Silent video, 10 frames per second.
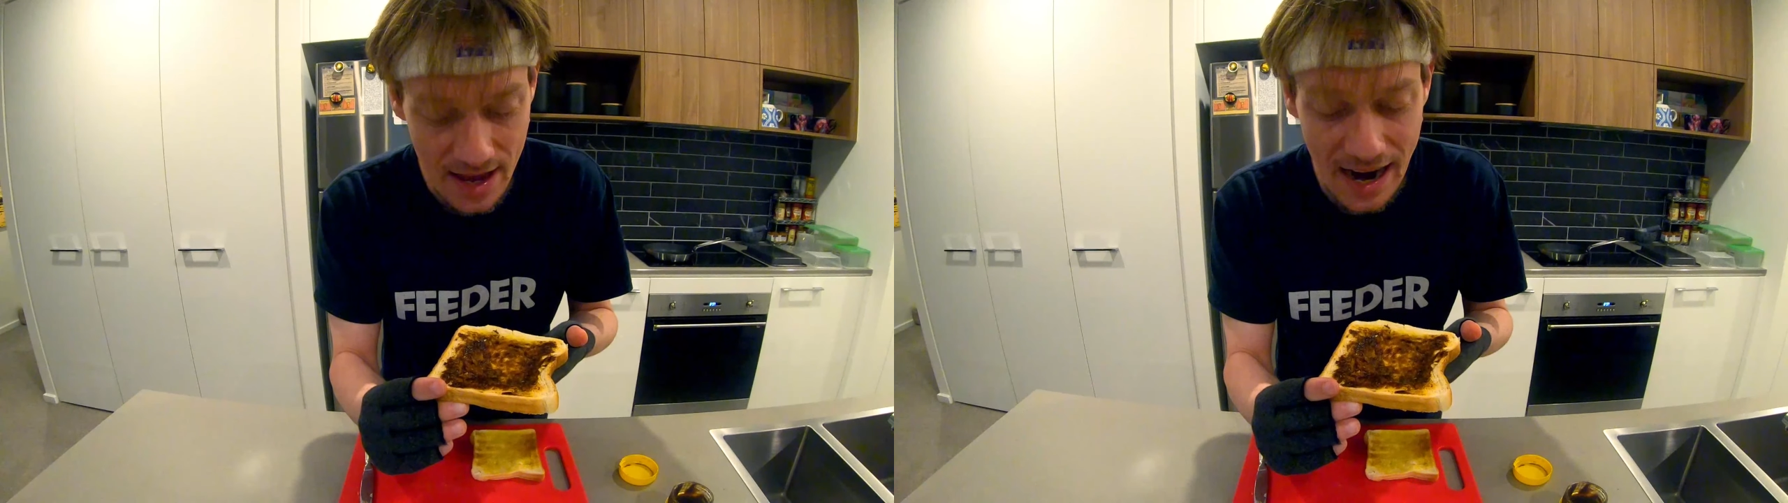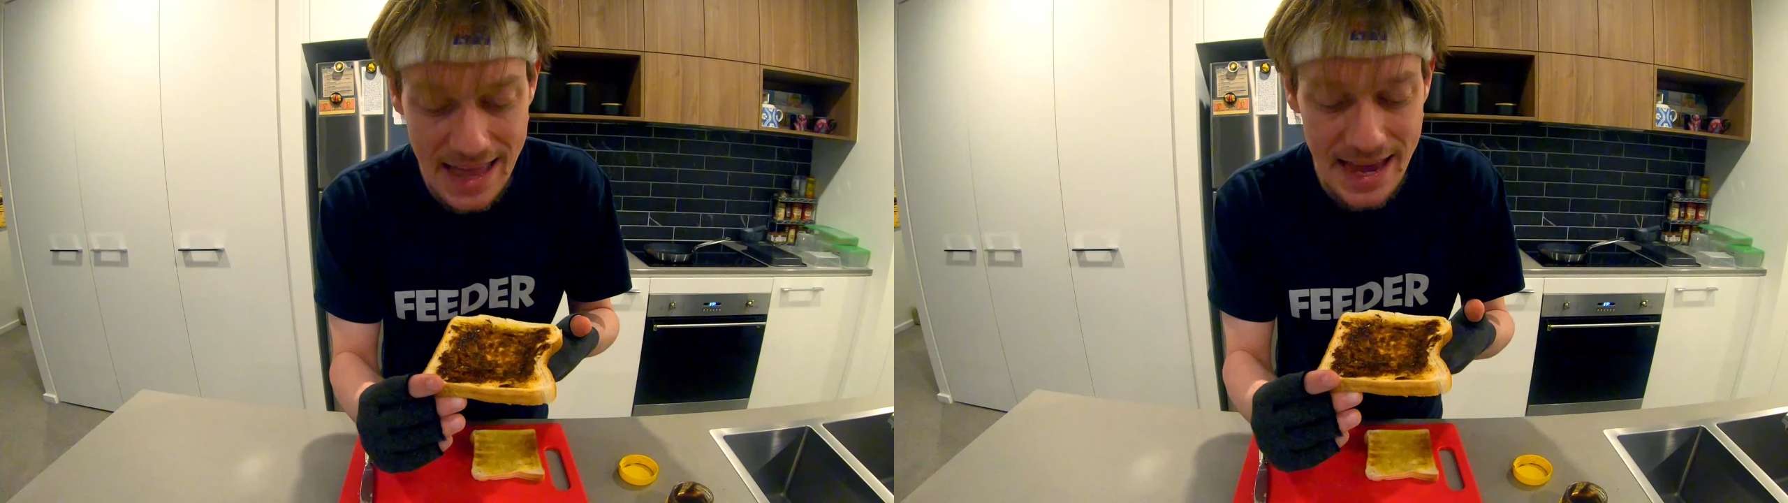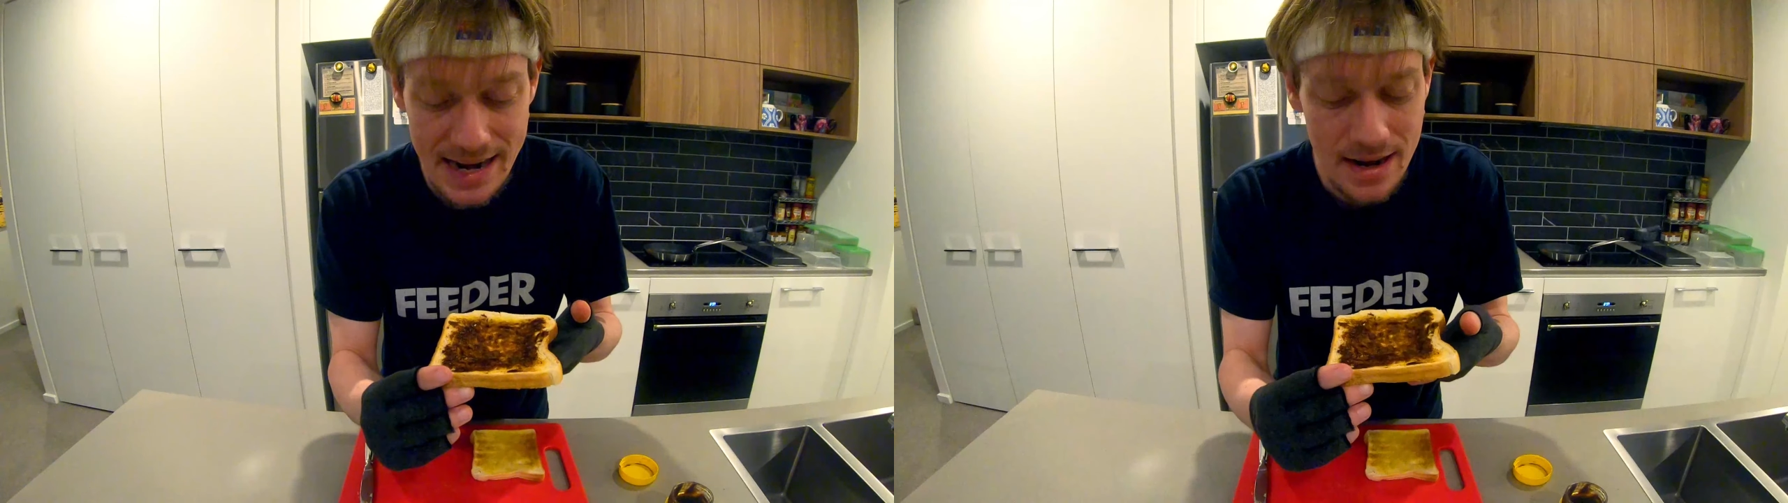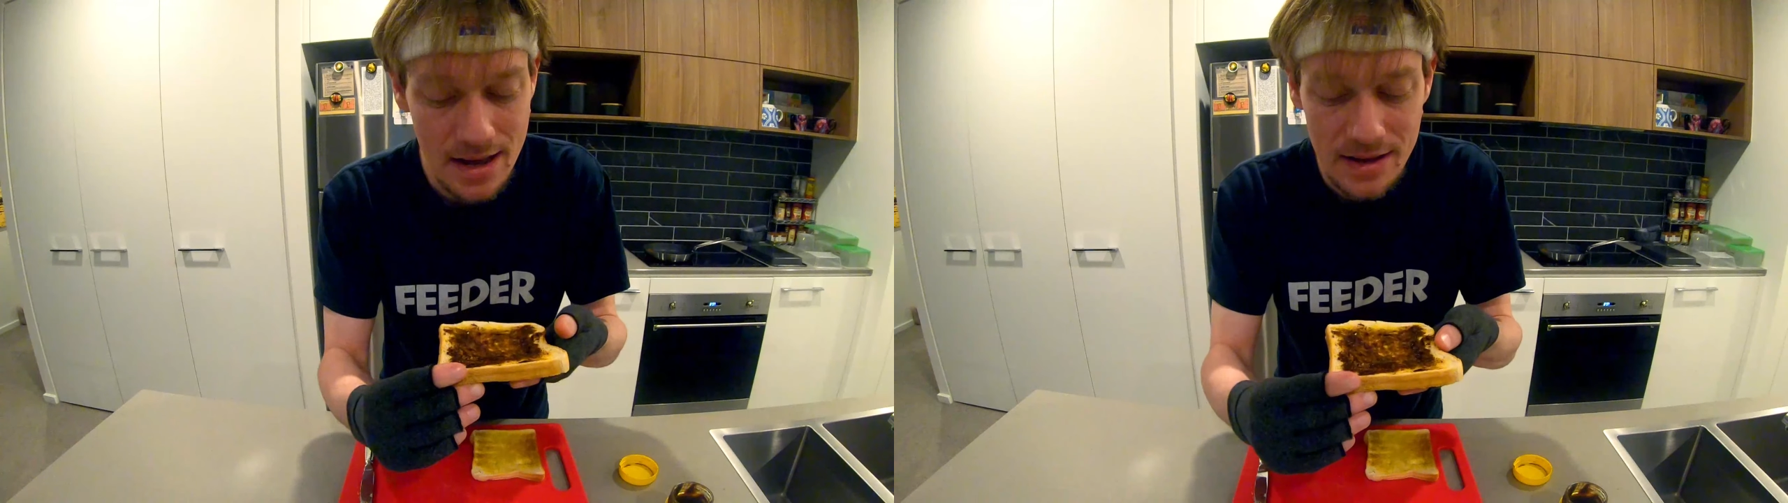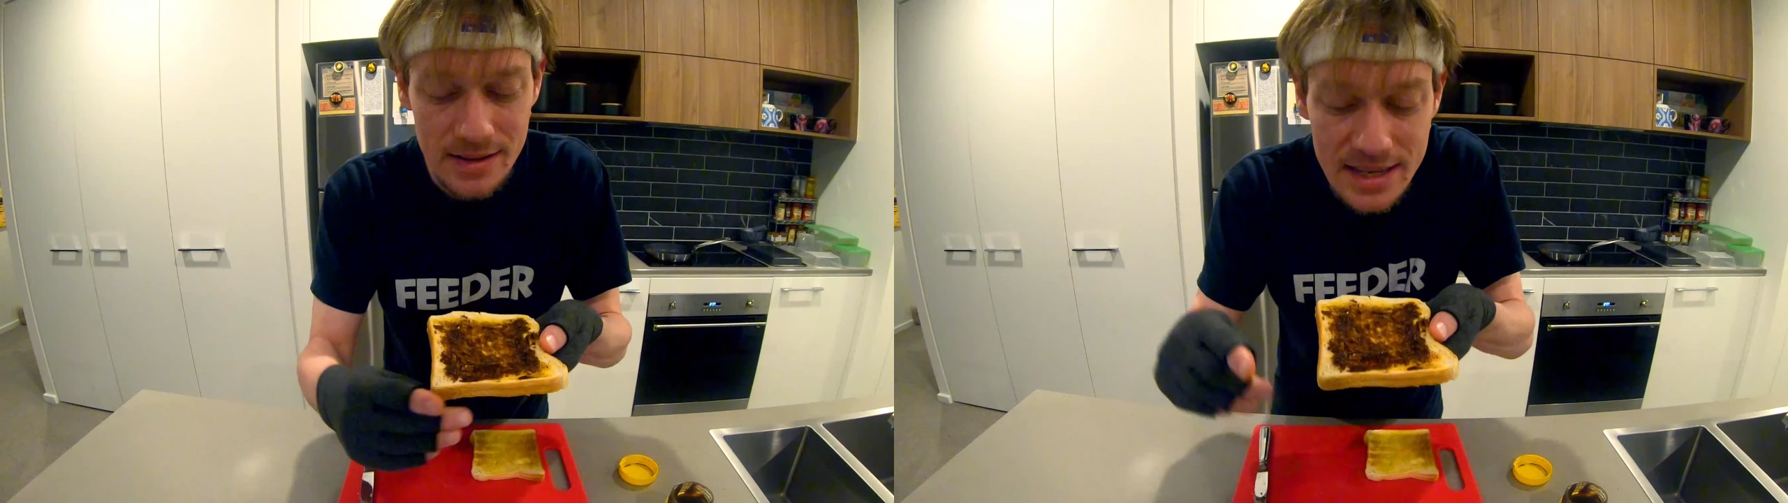And then
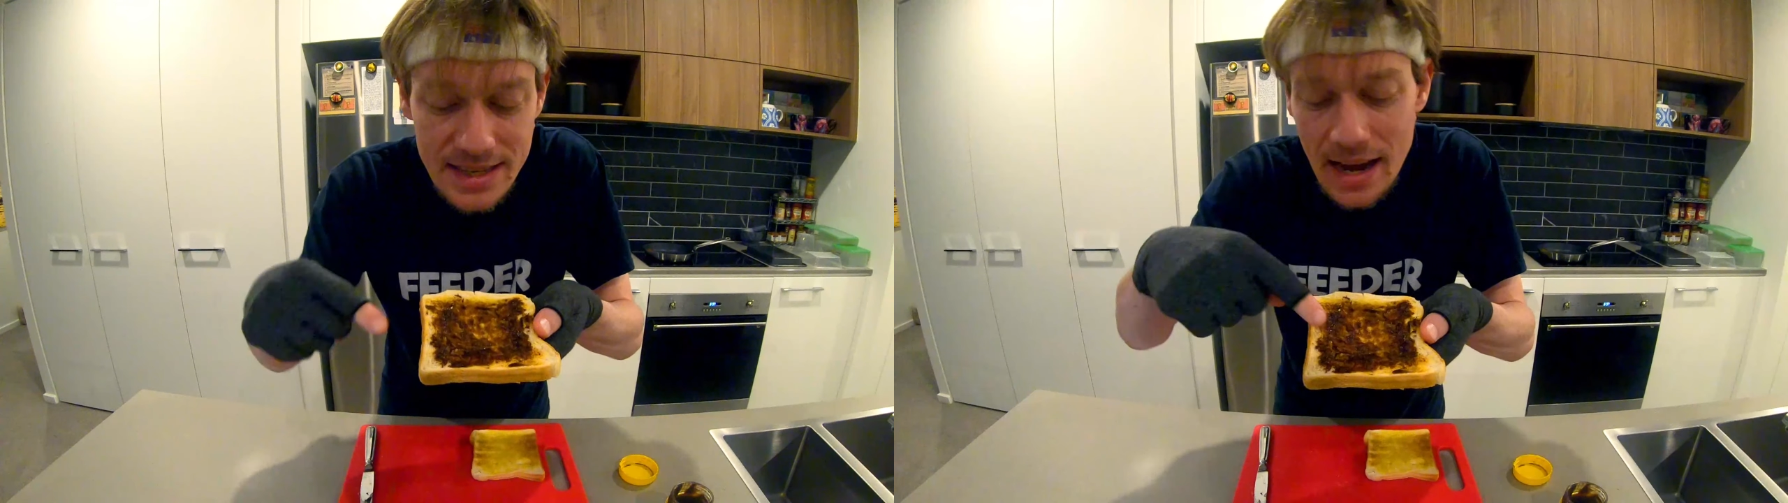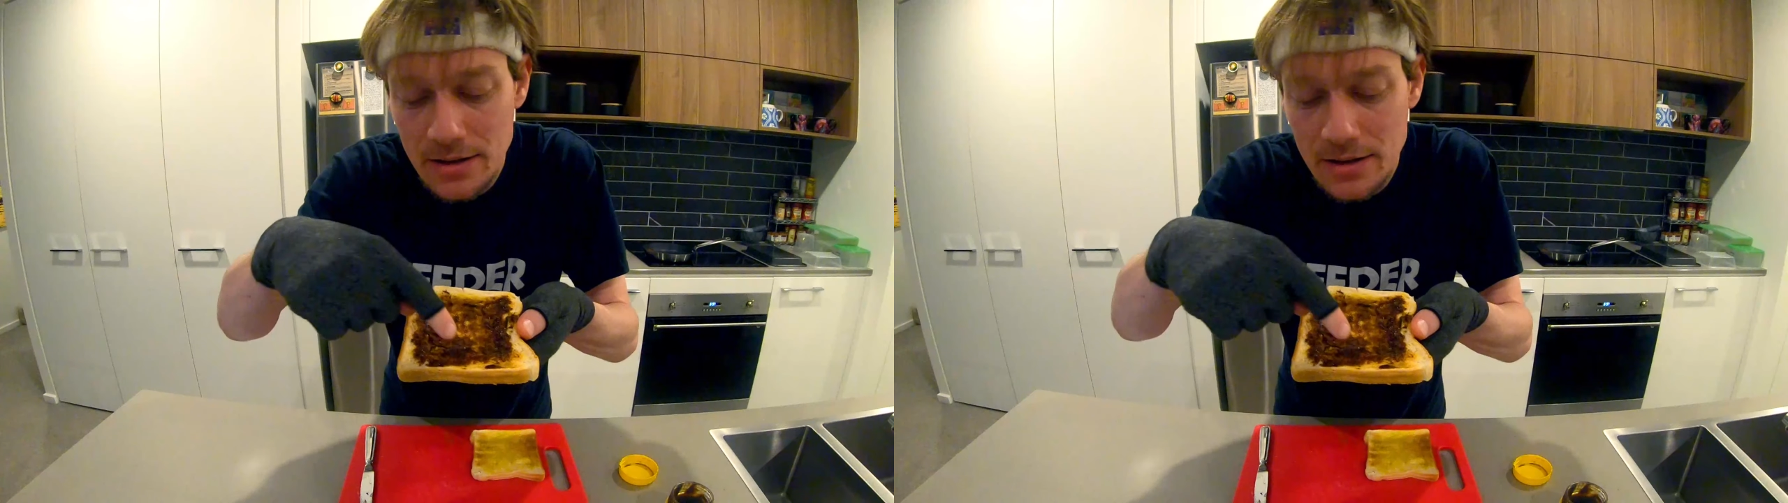you see how